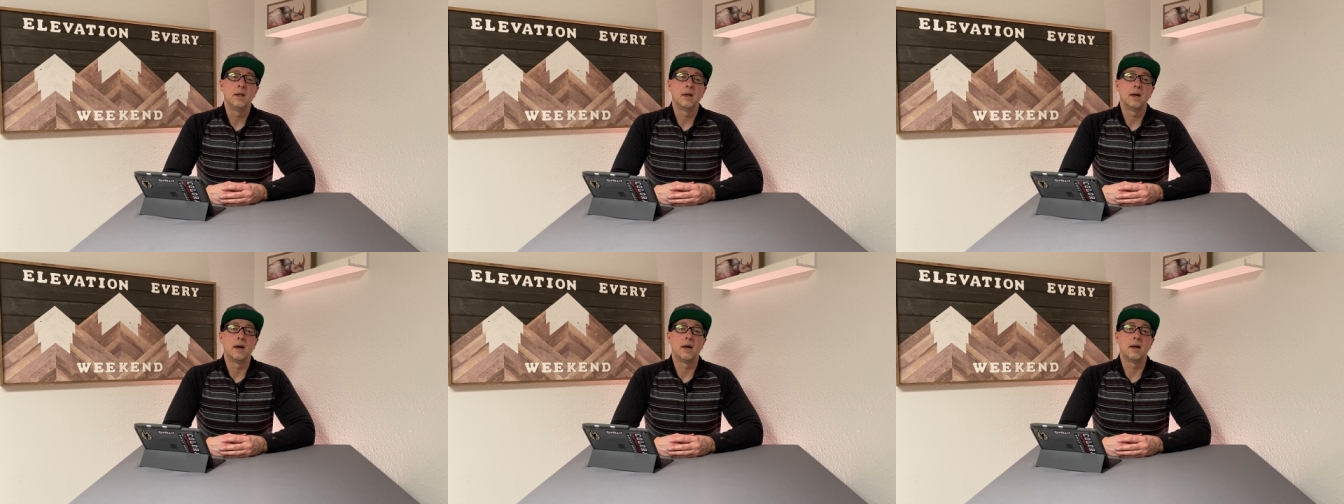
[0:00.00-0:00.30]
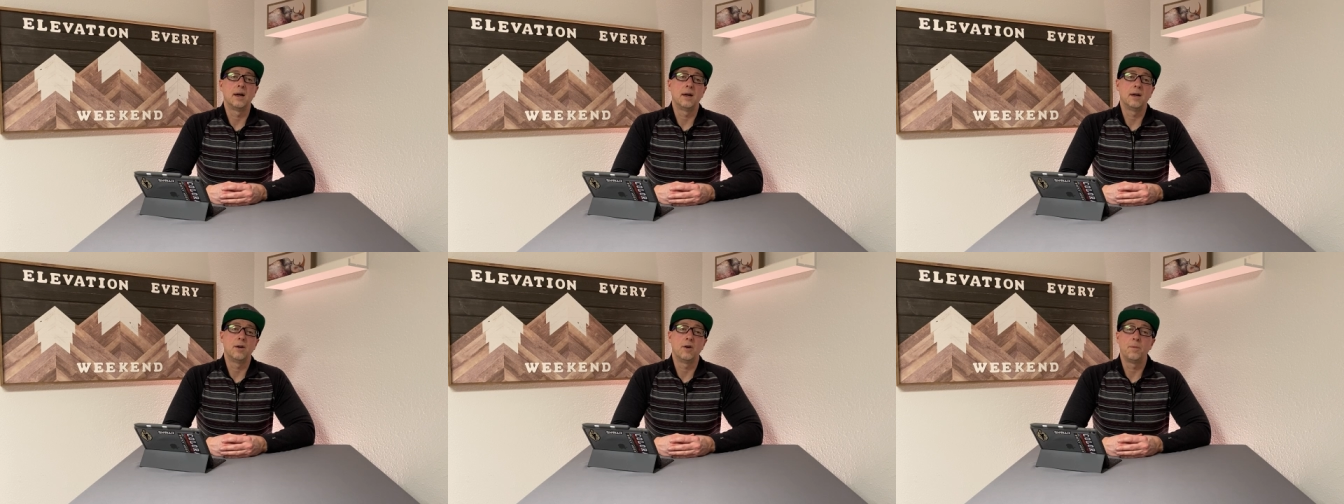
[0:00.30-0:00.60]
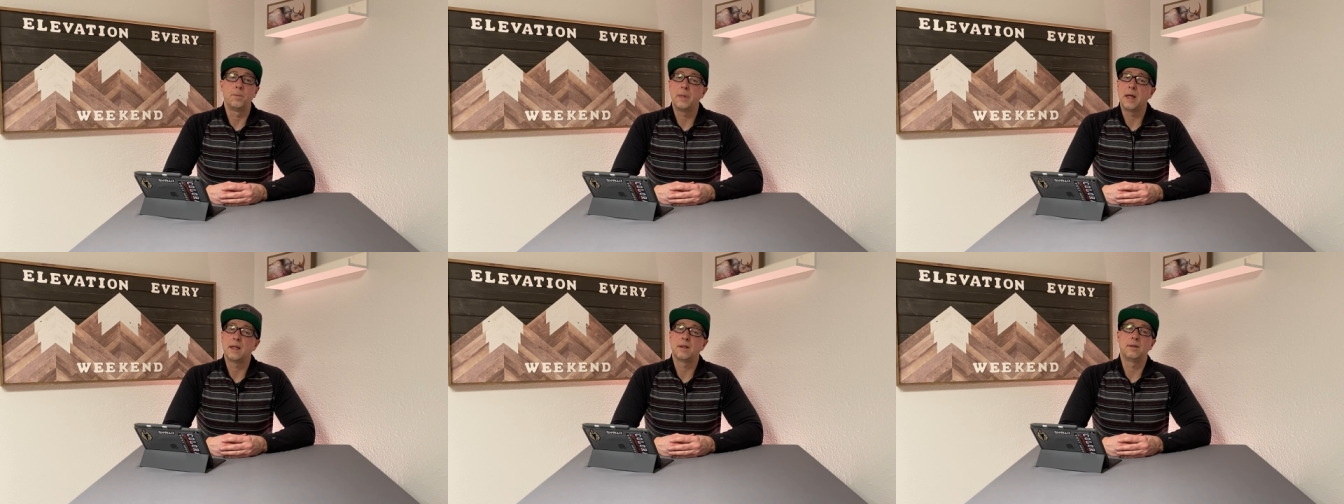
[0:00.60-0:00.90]
I
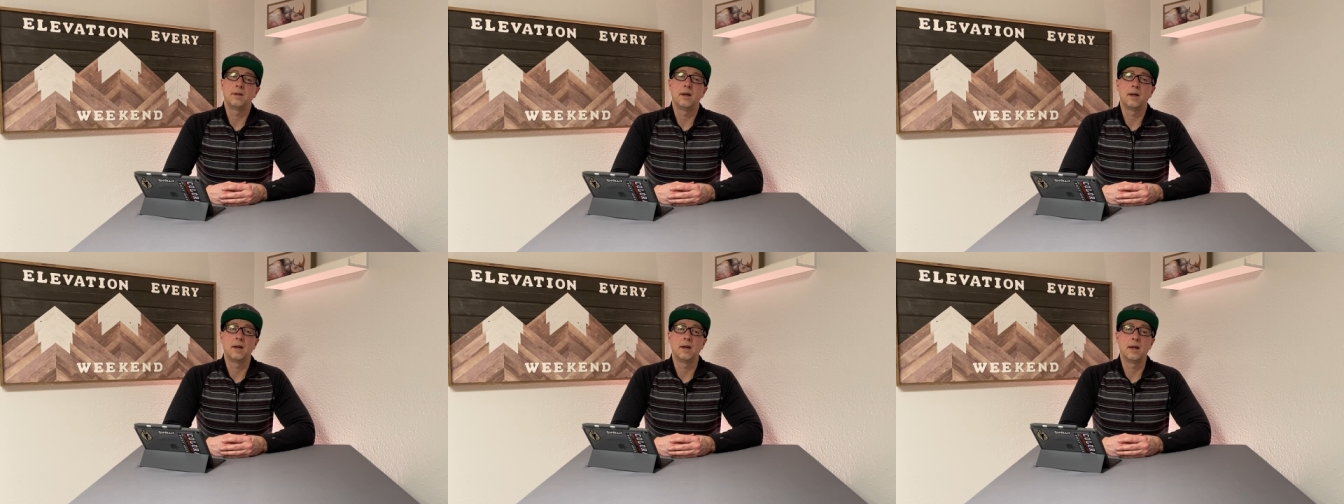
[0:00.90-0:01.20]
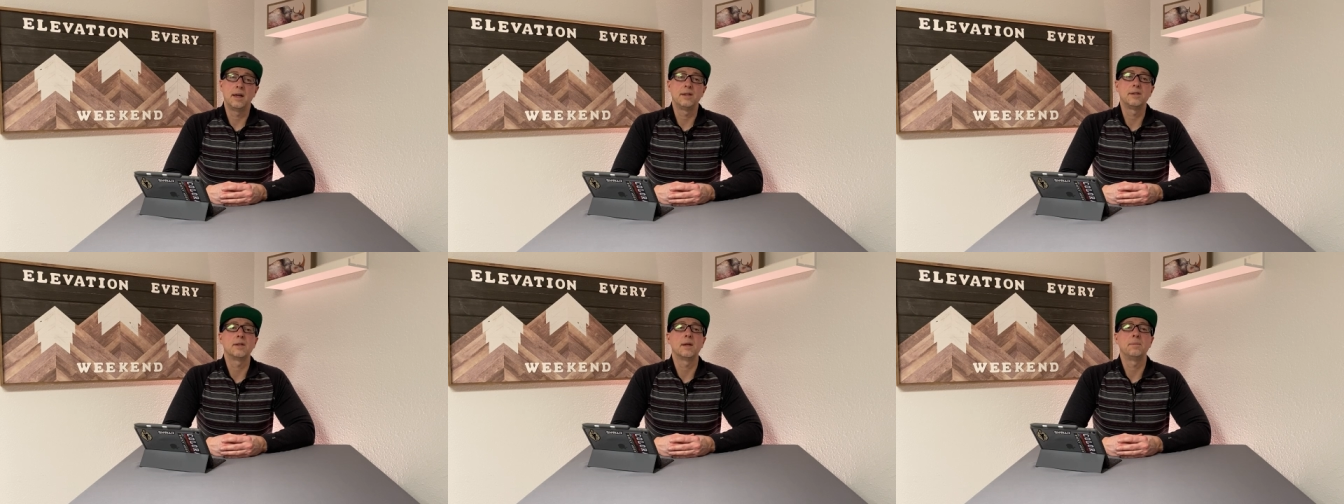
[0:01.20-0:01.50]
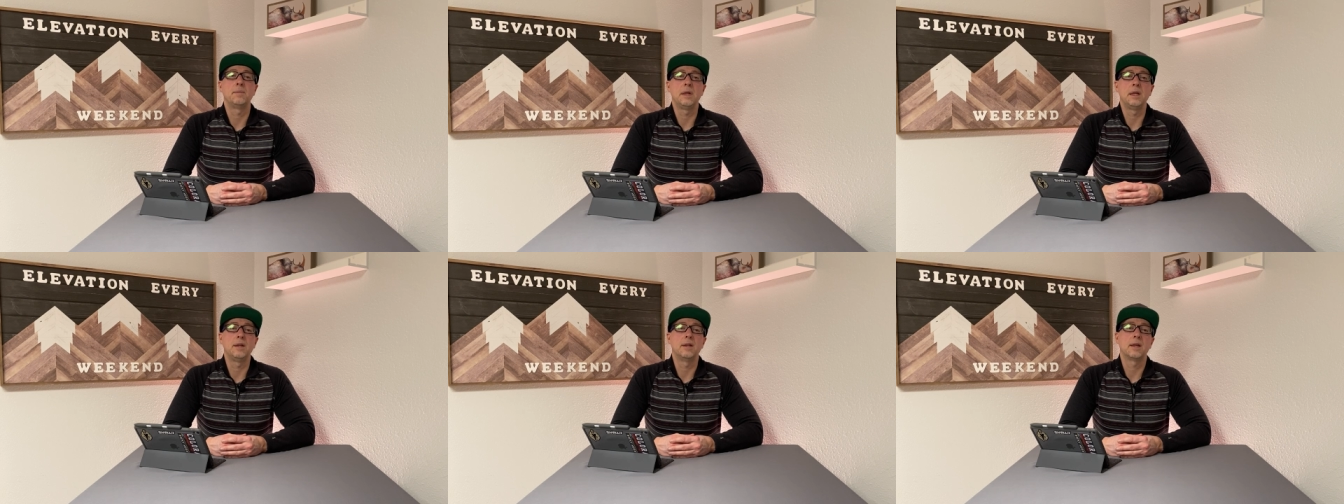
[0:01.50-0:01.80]
hope that ends
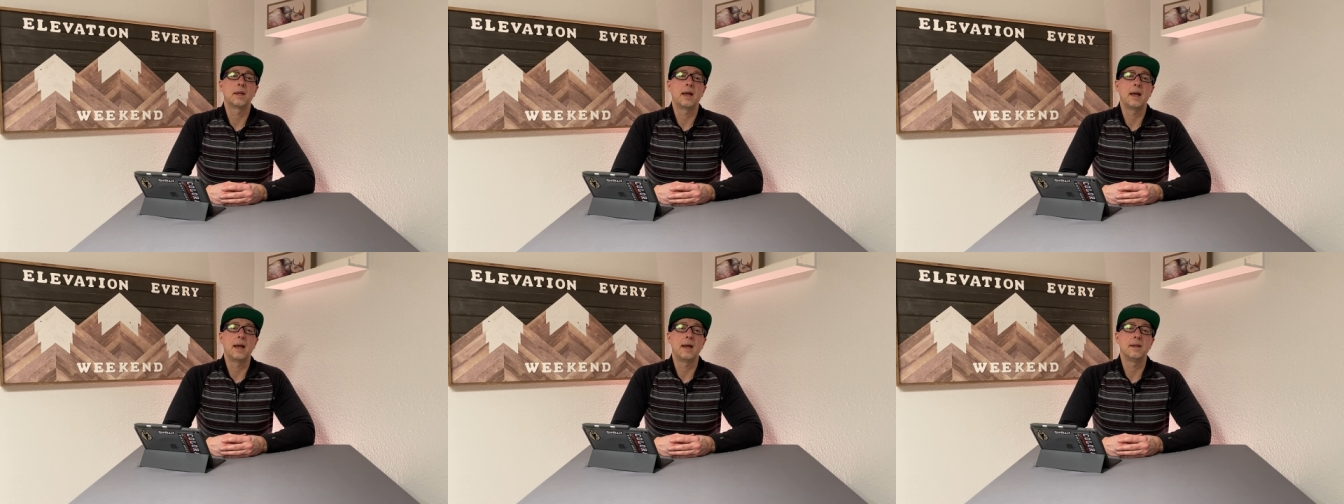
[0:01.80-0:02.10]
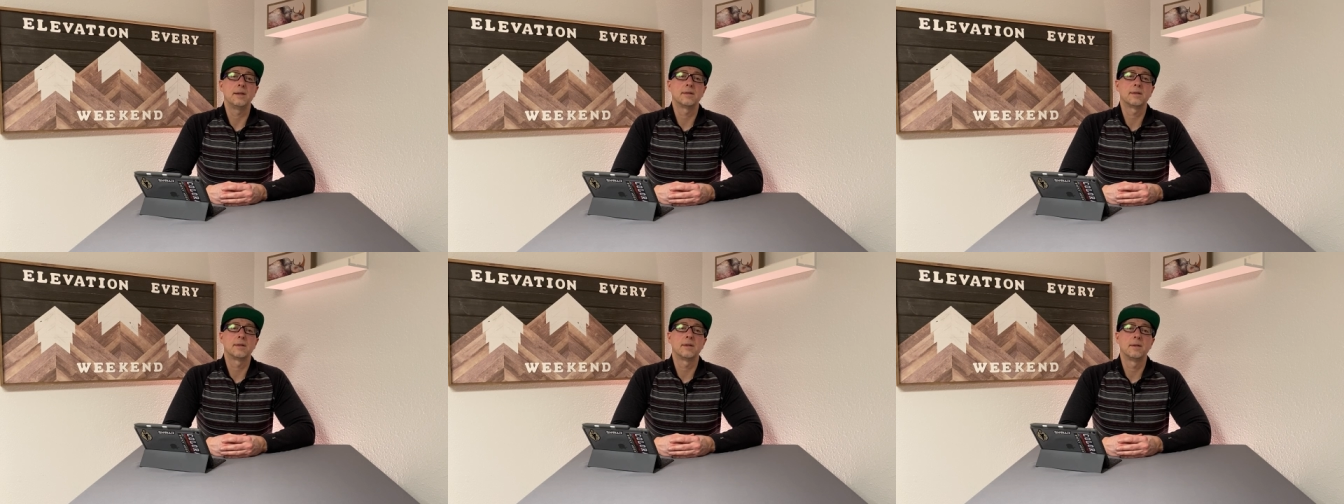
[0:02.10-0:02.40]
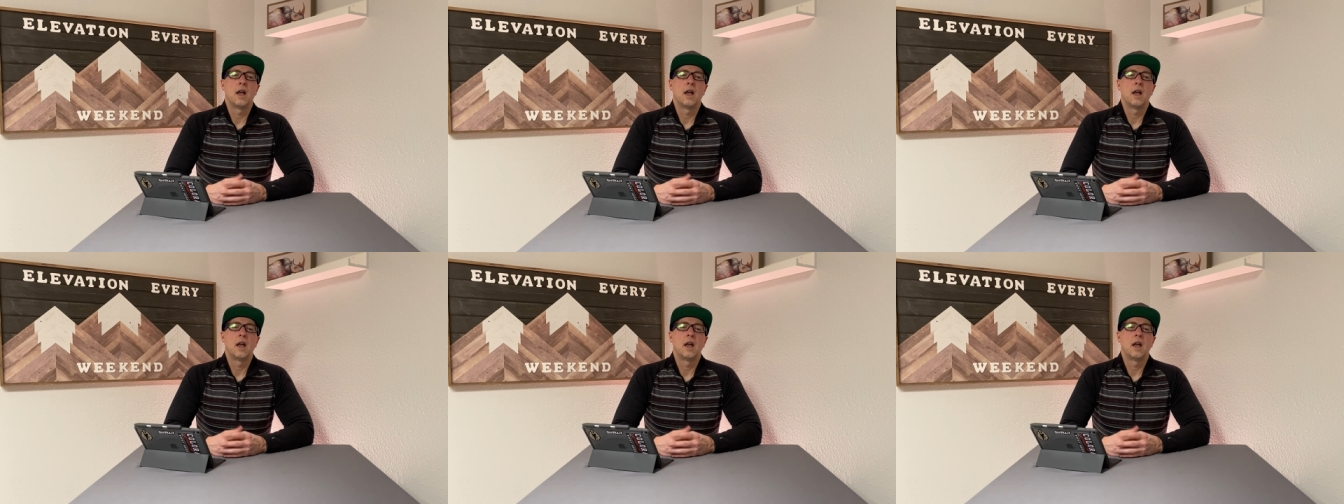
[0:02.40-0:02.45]
up being the case.